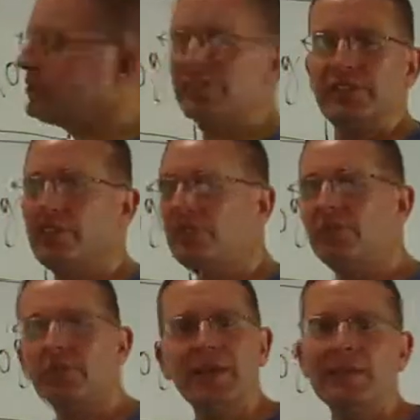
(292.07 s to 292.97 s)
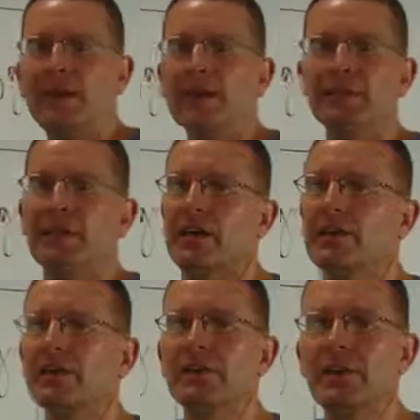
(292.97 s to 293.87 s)
you can just keep putting
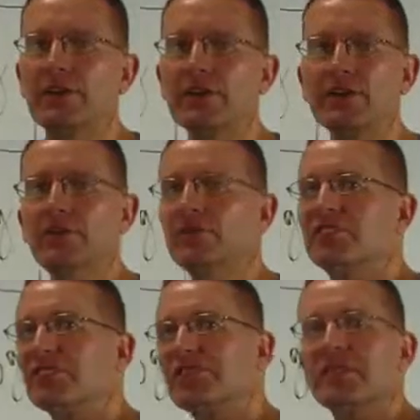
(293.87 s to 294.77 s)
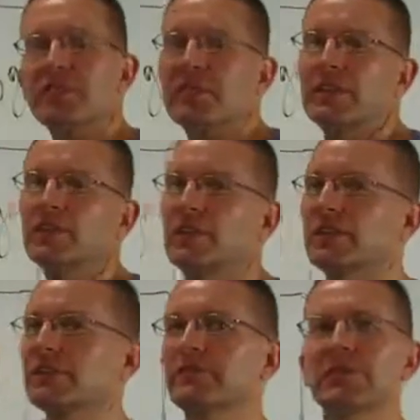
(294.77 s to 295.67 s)
content in there. You can use different
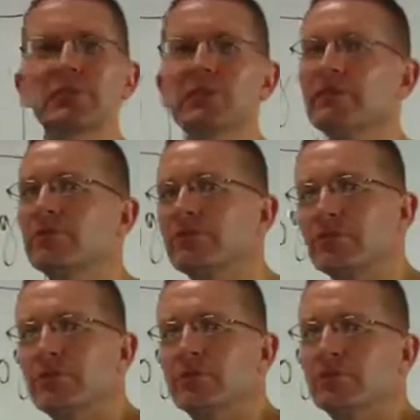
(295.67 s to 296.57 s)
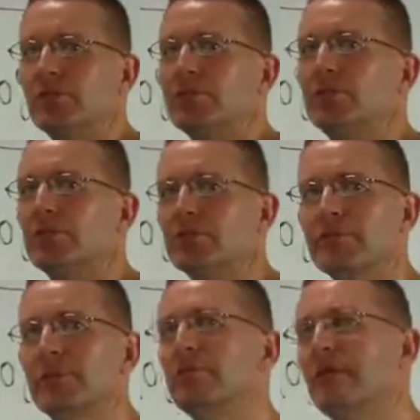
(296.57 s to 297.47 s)
keywords. If you're doing reviews, you can put
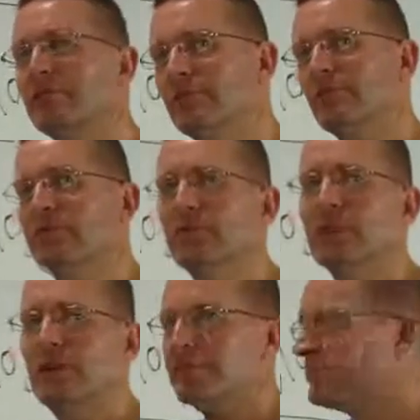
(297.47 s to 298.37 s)
review after review